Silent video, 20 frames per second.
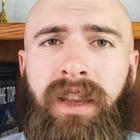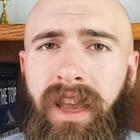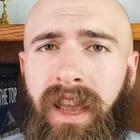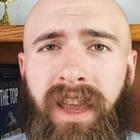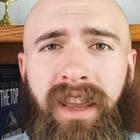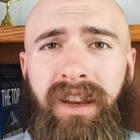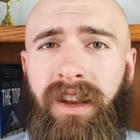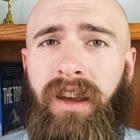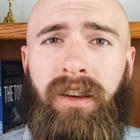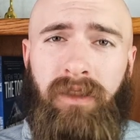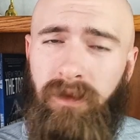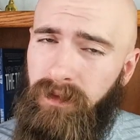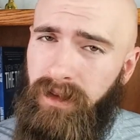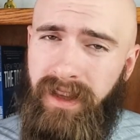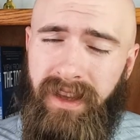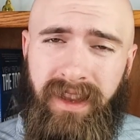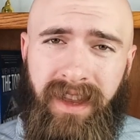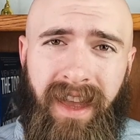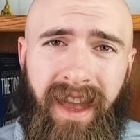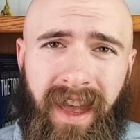And not
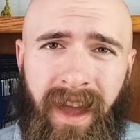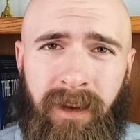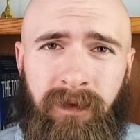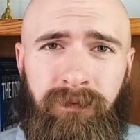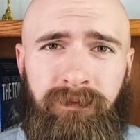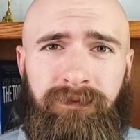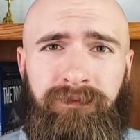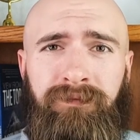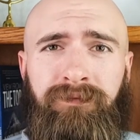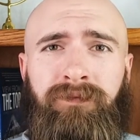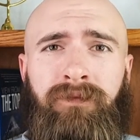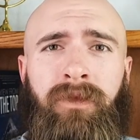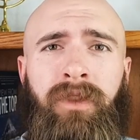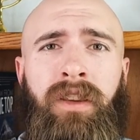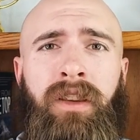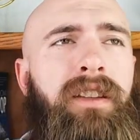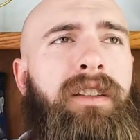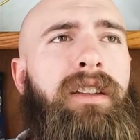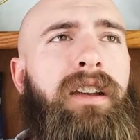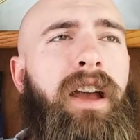only that,
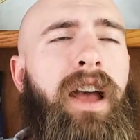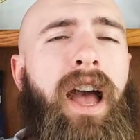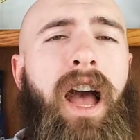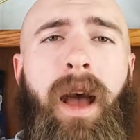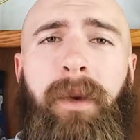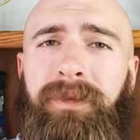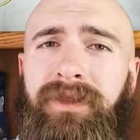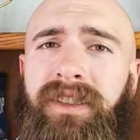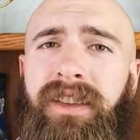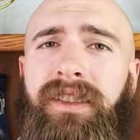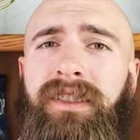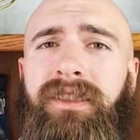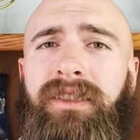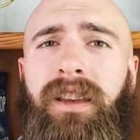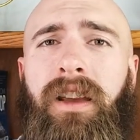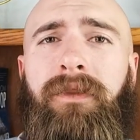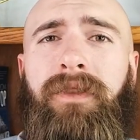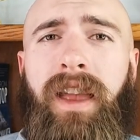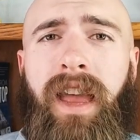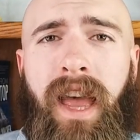absence
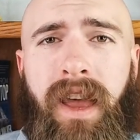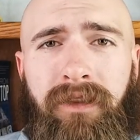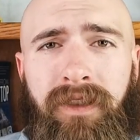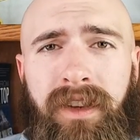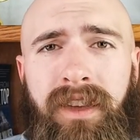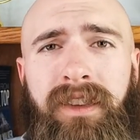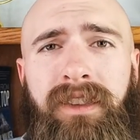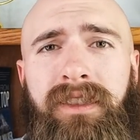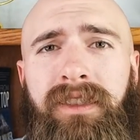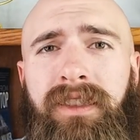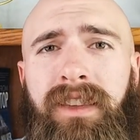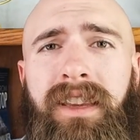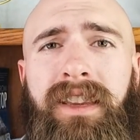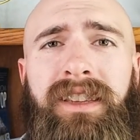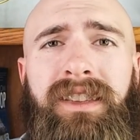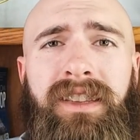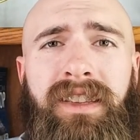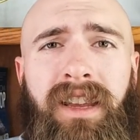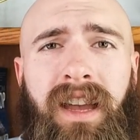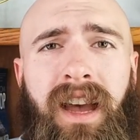of evidence
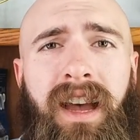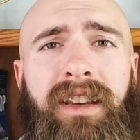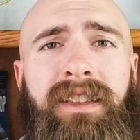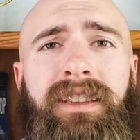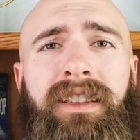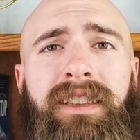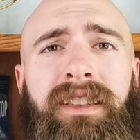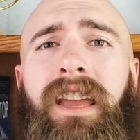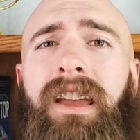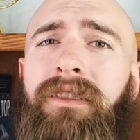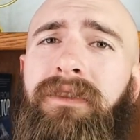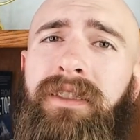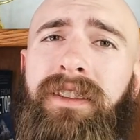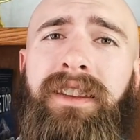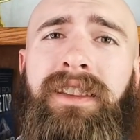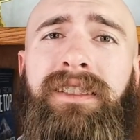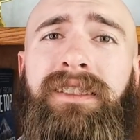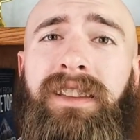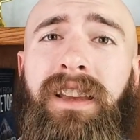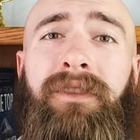is not
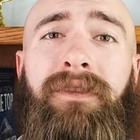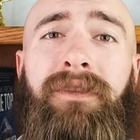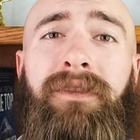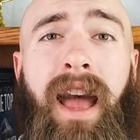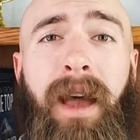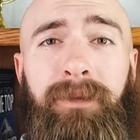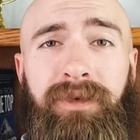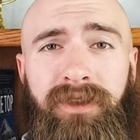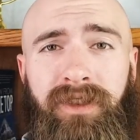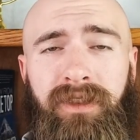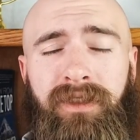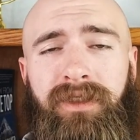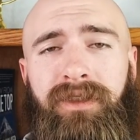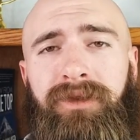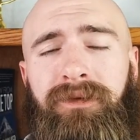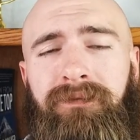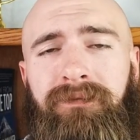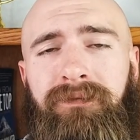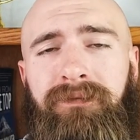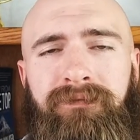evidence of absence.